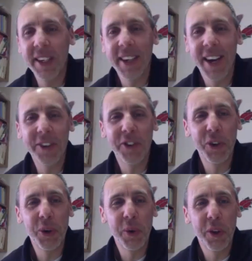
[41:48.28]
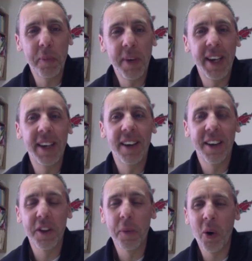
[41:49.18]
can God do with me?
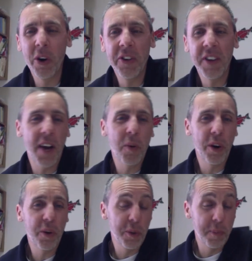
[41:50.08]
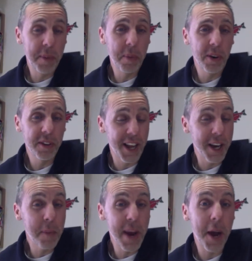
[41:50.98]
Uh, the more you network with people
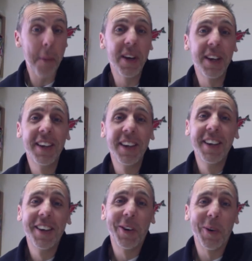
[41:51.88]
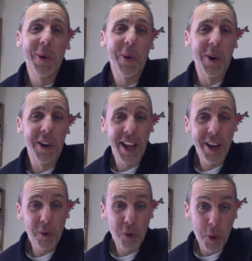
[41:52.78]
like Pam or
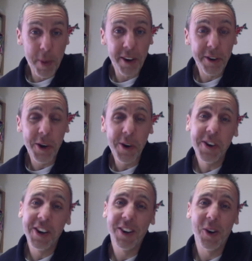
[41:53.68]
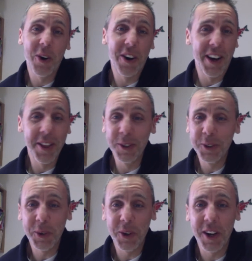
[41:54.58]
like Roberto or
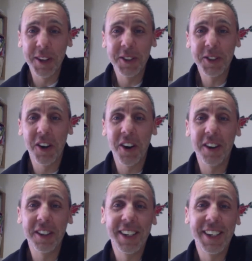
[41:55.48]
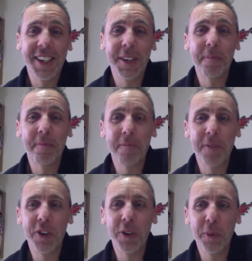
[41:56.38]
others who are on this call, um,
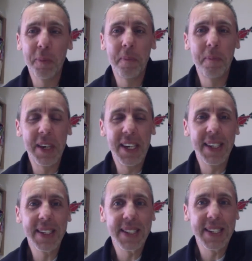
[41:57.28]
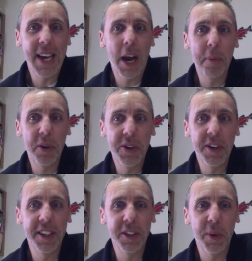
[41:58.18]
you'll begin to see
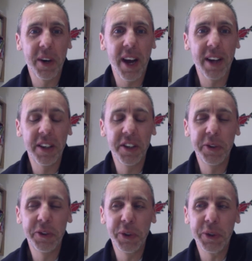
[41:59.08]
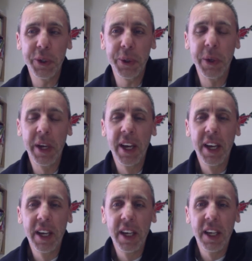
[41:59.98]
opportunities where God can use you too.
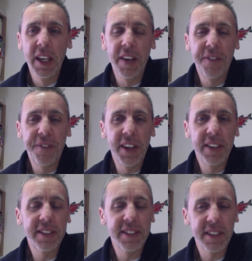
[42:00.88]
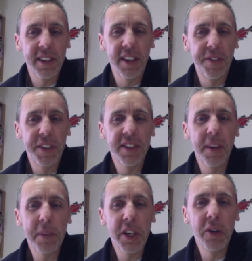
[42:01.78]
If it's if it's
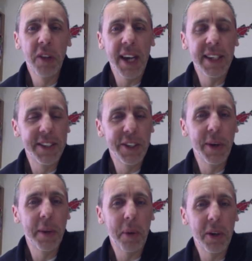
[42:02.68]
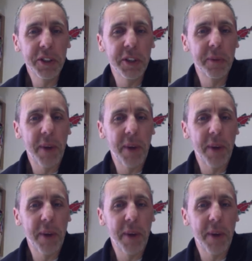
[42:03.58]
something you like to do in person